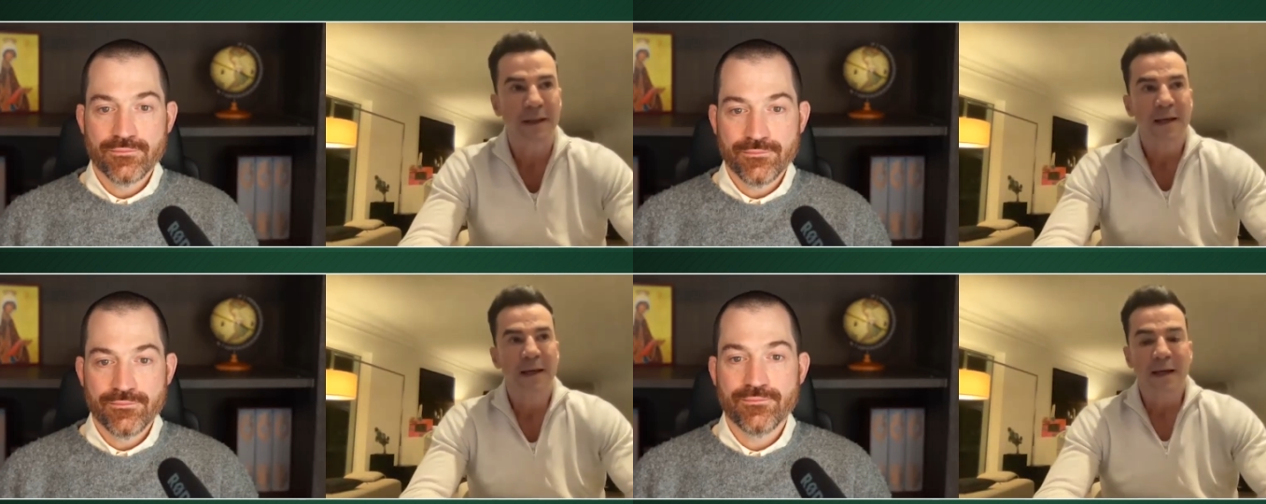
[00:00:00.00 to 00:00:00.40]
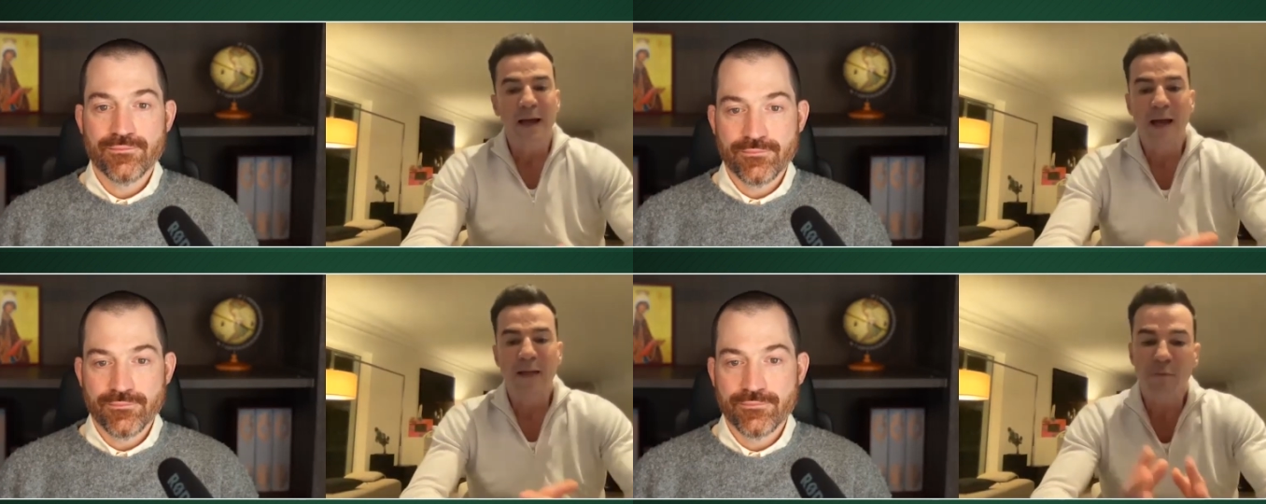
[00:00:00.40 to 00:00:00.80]
Speaker 1: Mm.
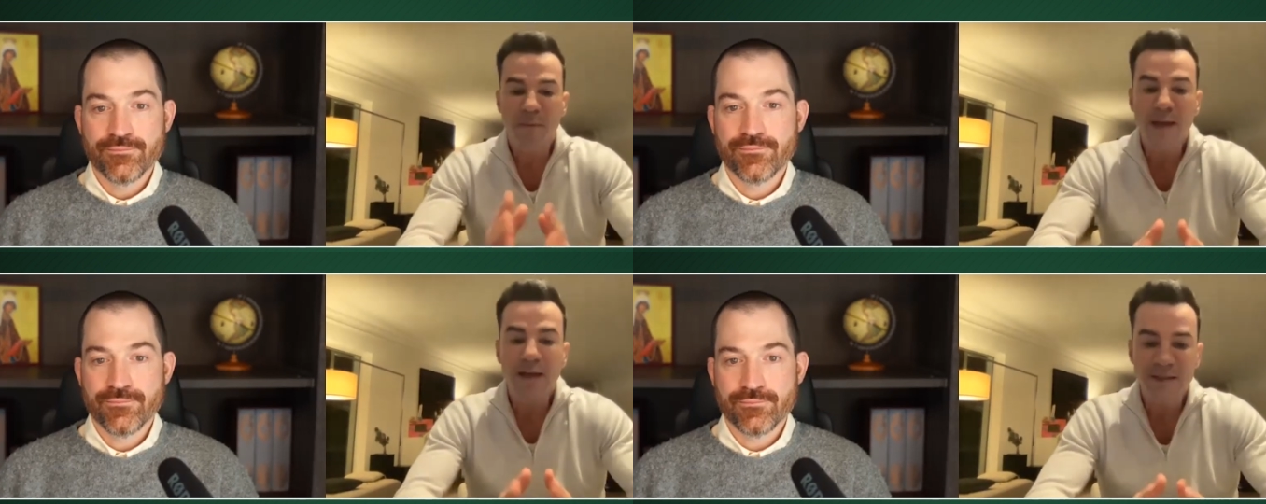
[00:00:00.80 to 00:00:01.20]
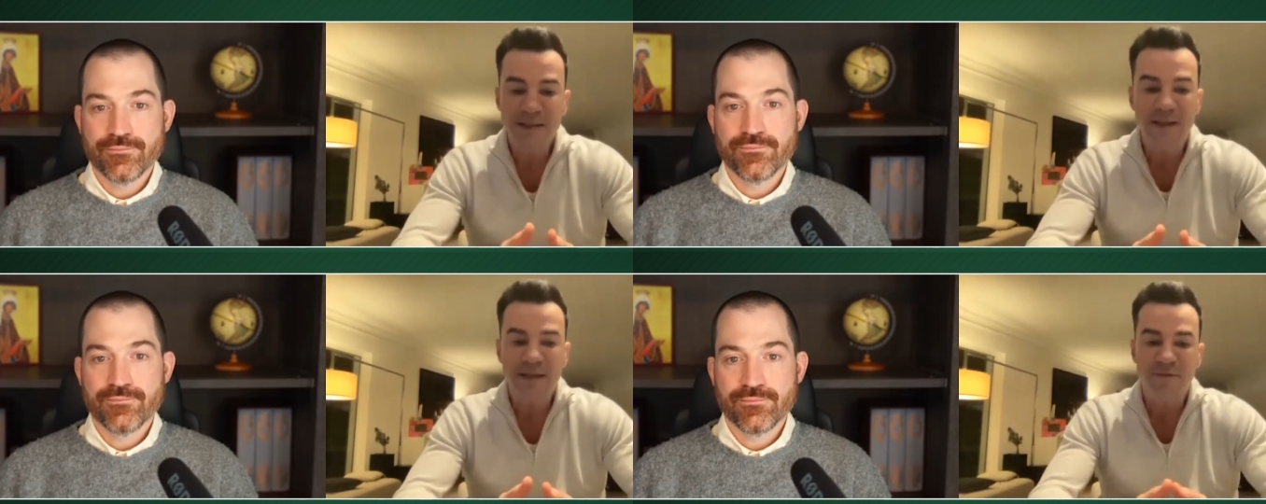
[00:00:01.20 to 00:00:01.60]
And the main
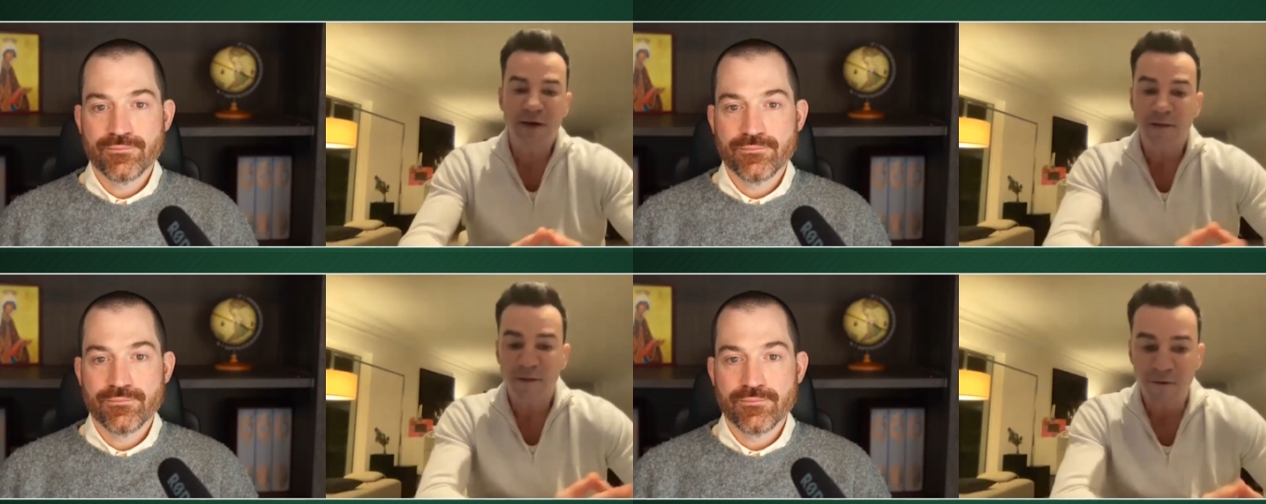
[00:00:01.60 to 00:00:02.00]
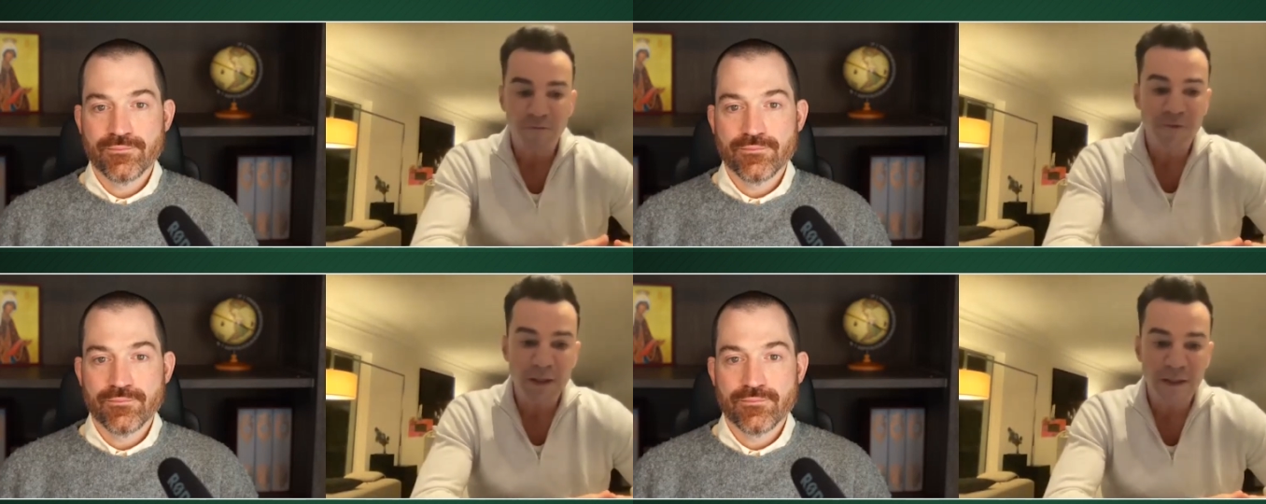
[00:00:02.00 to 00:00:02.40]
incentive, other than
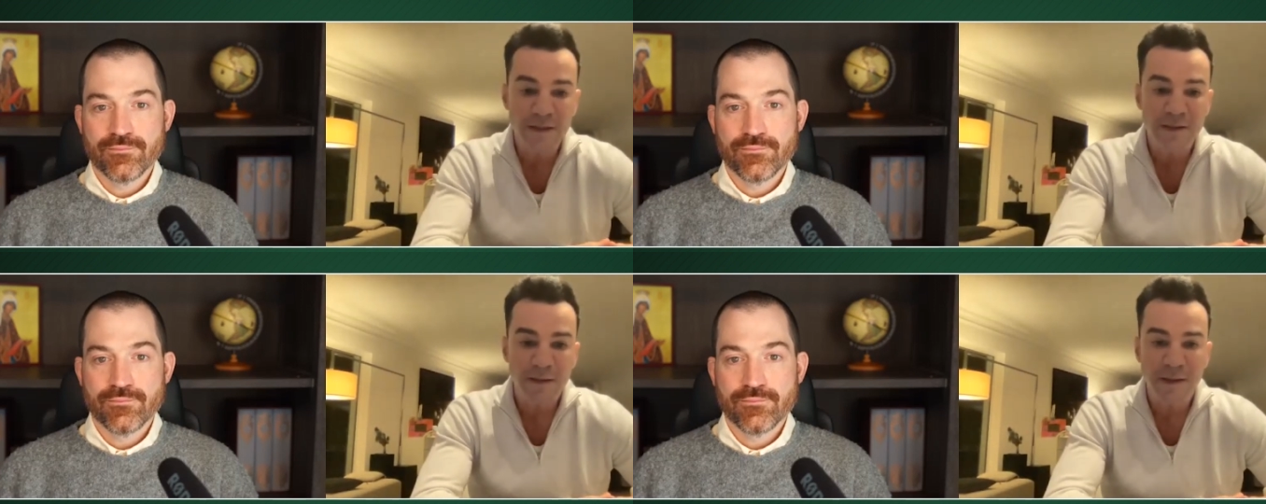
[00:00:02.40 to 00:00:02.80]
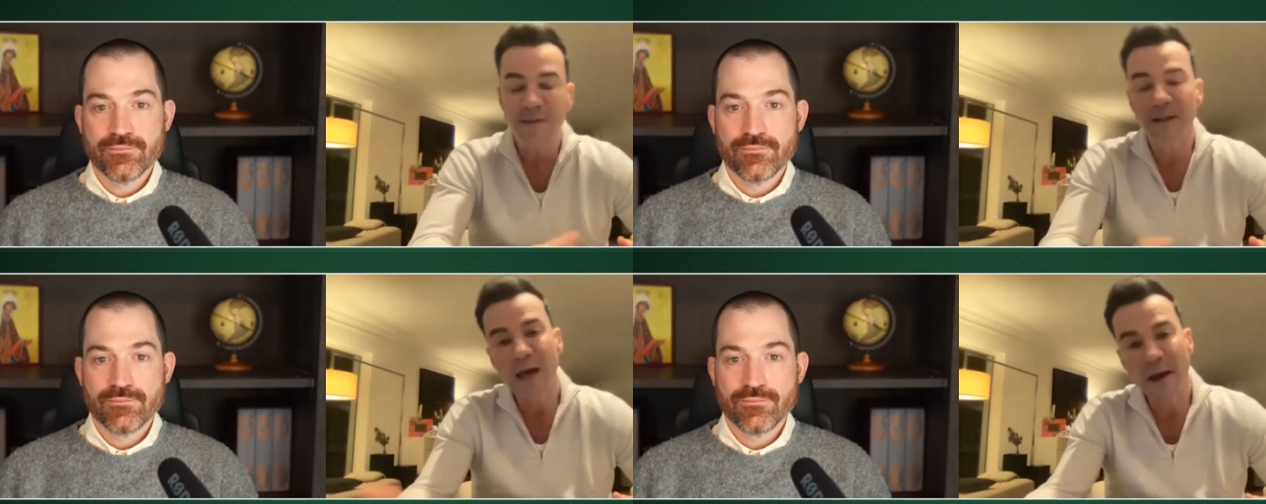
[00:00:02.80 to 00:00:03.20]
fees, is
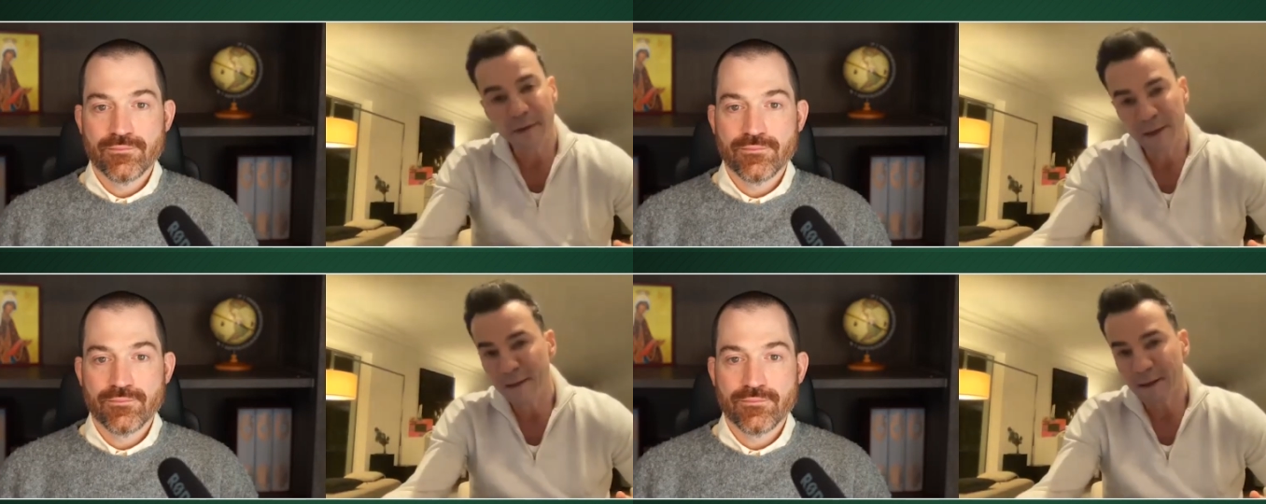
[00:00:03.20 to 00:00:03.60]
the carry.